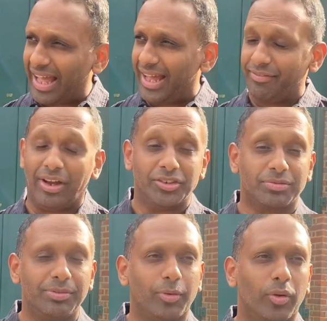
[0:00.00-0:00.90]
In fact, just
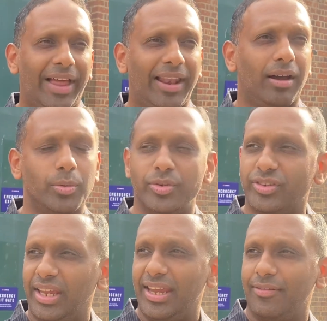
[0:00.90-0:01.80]
before that, I
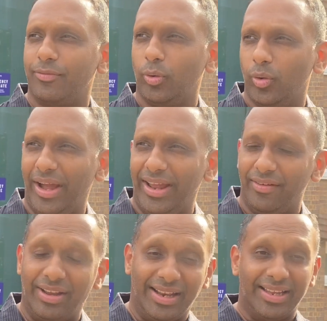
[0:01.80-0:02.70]
was here for an
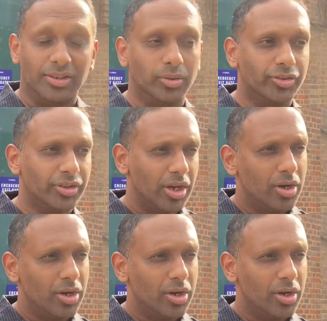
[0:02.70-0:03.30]
event at Lords